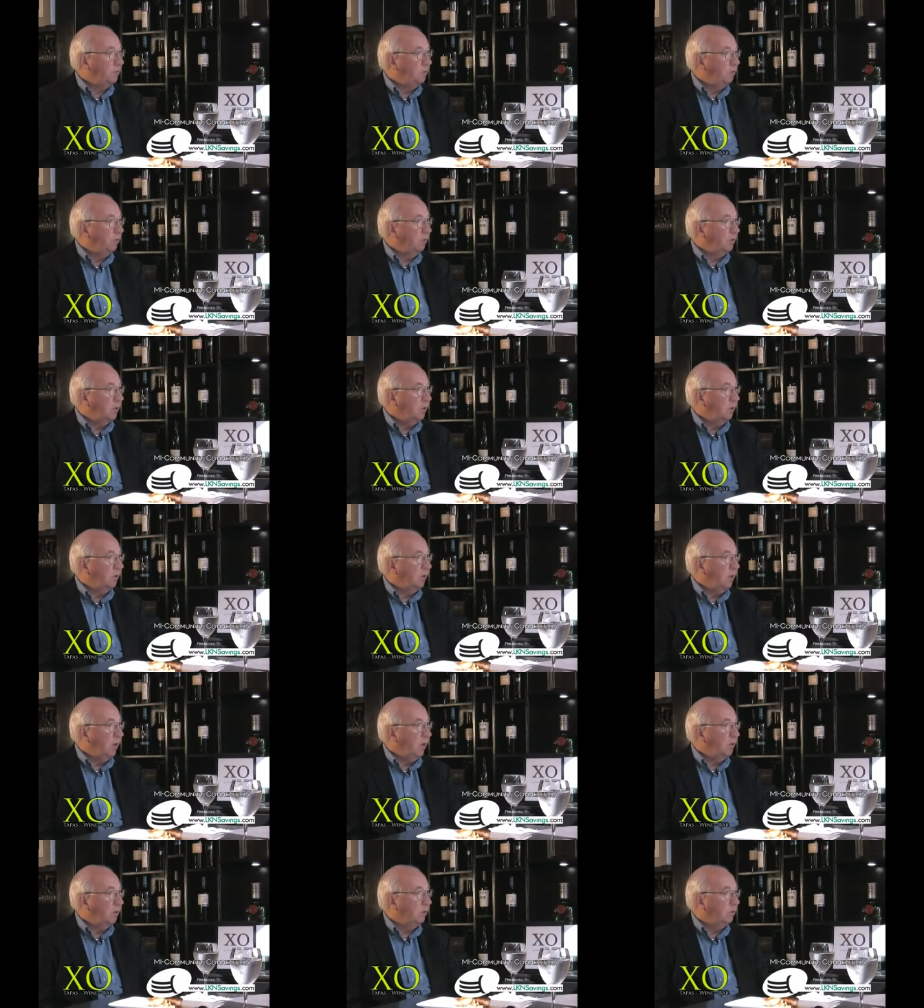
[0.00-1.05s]
to North
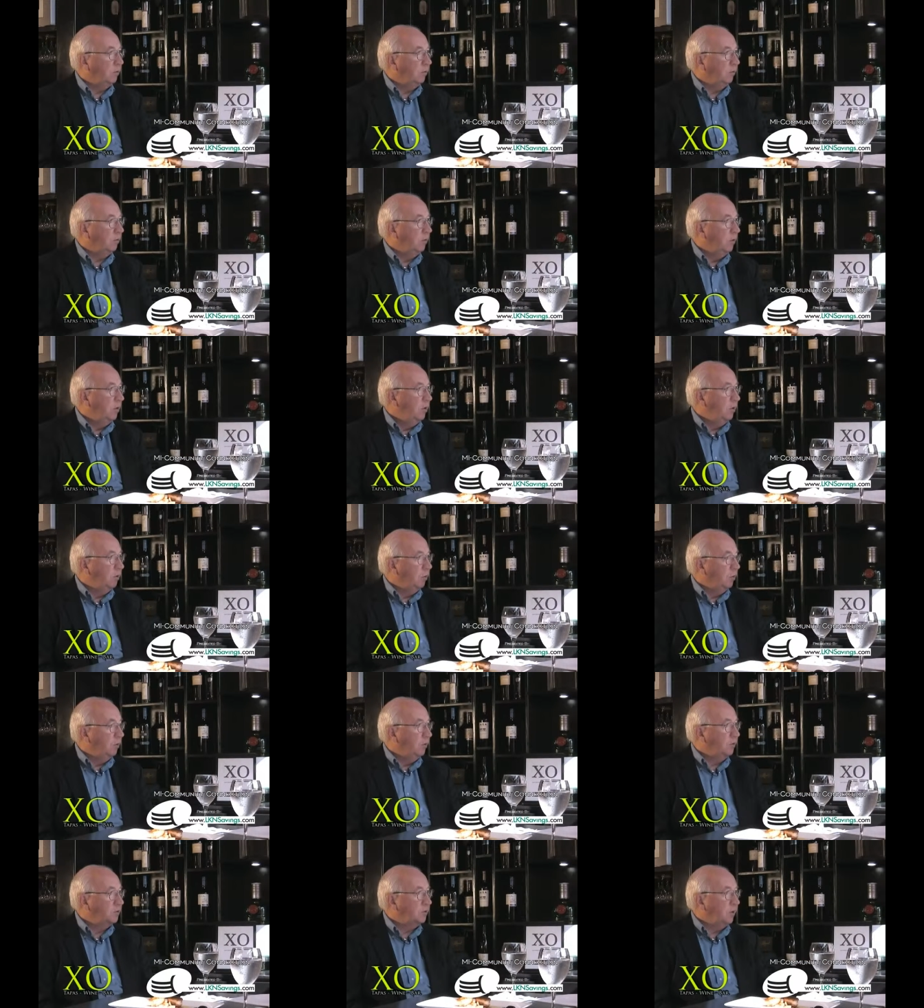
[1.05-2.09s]
Carolina or, or
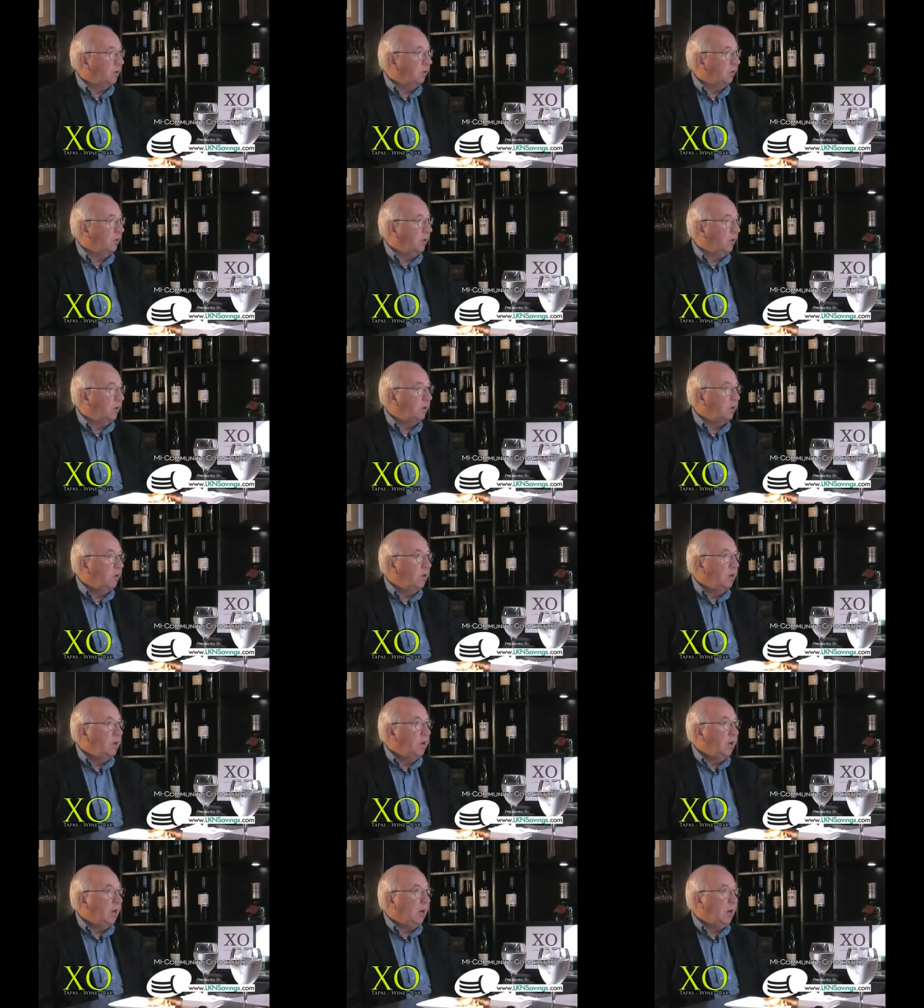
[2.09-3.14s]
this mm-hmm. area.
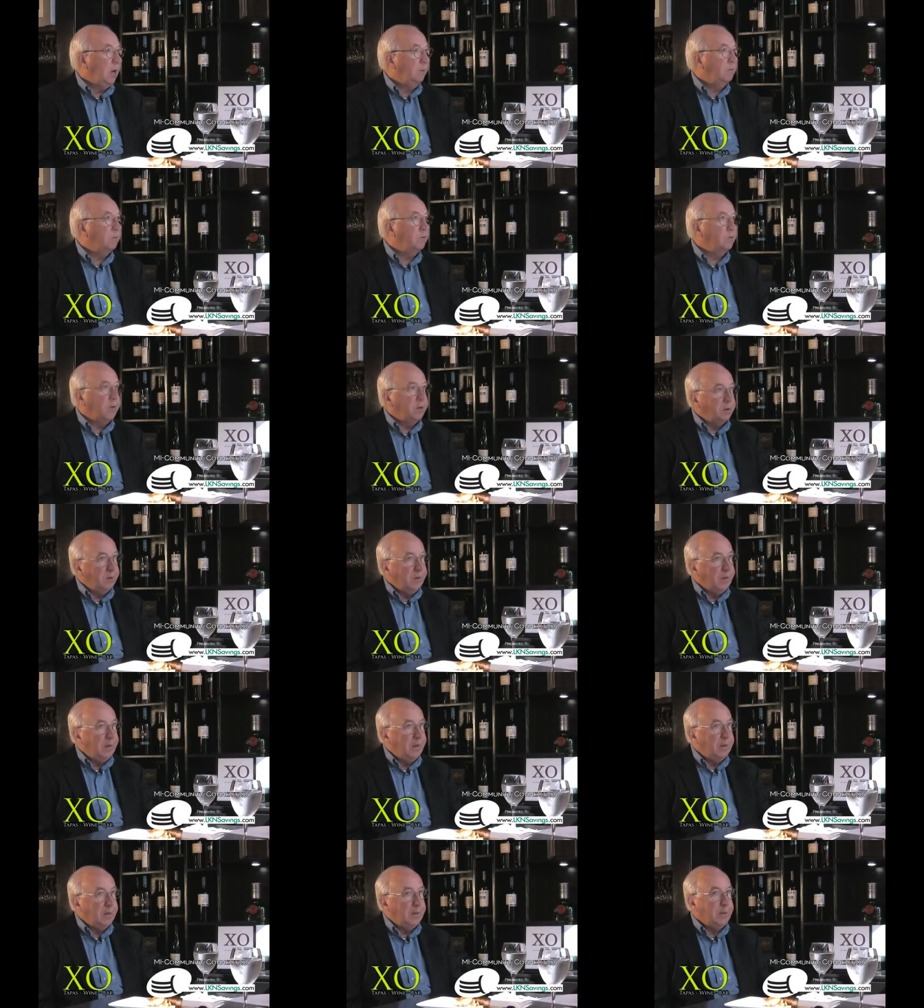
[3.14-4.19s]
Uh, North
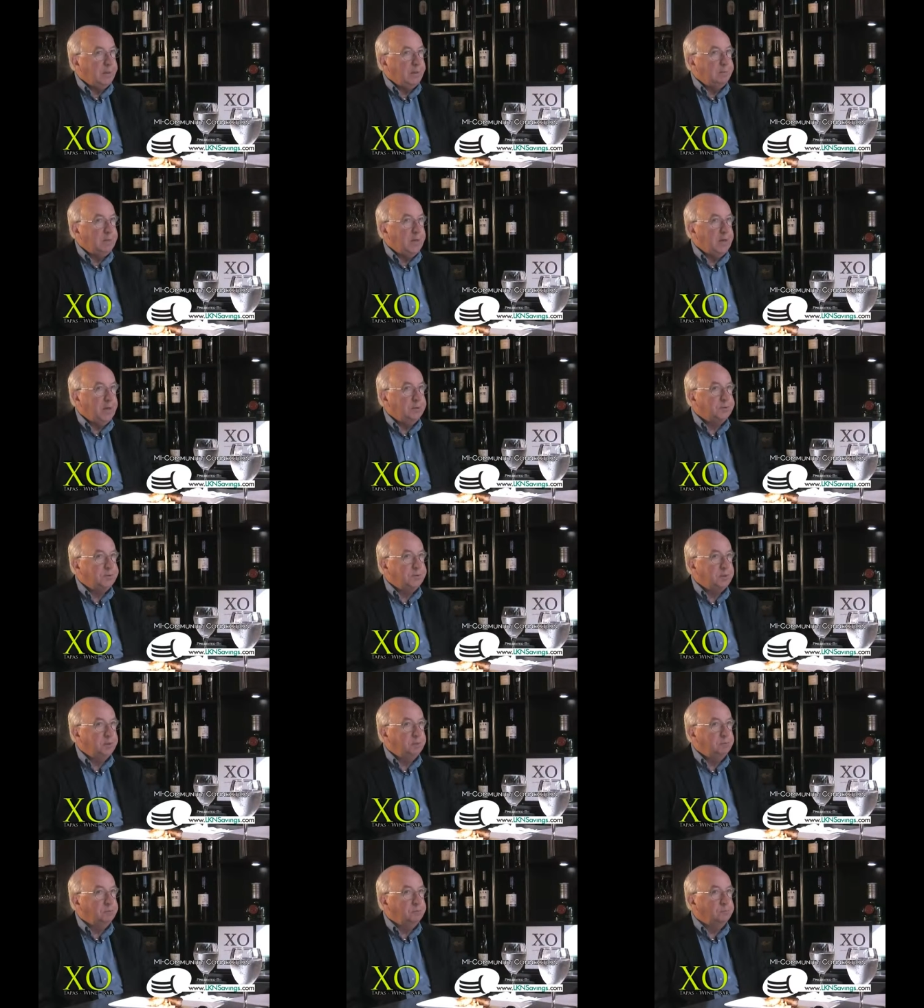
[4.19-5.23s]
Carolina has
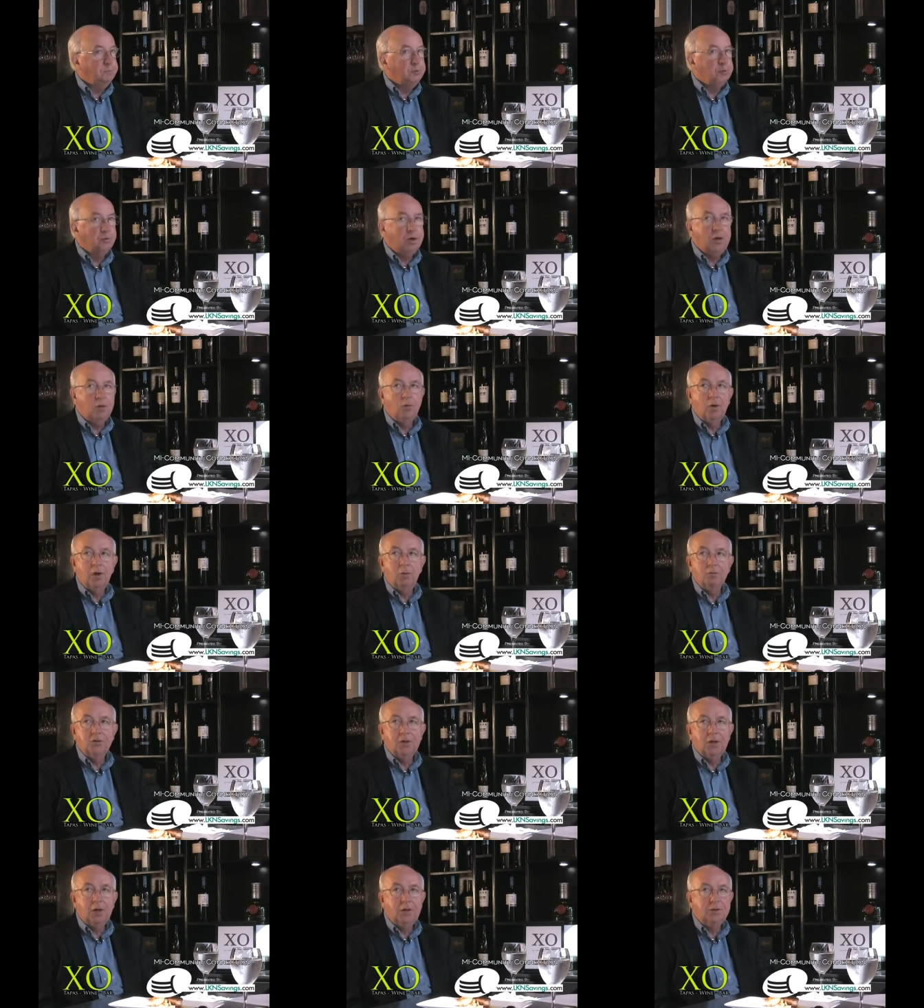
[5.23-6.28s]
some great
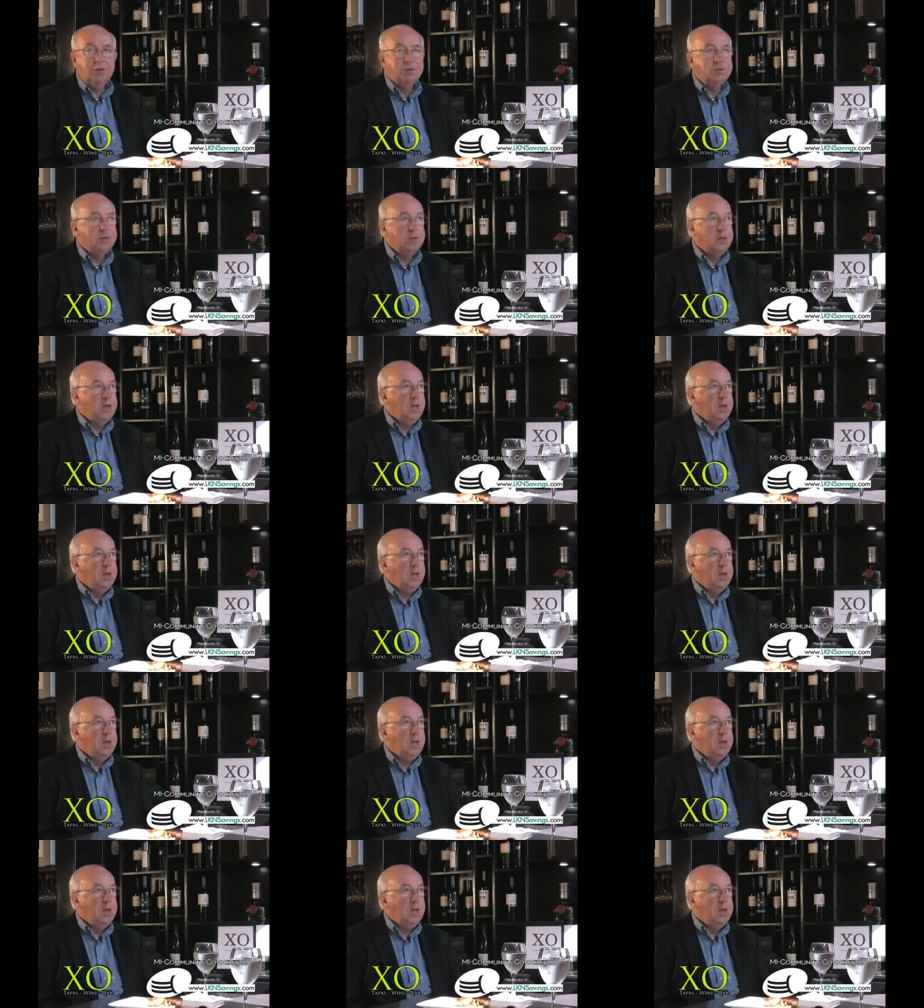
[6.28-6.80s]
websites.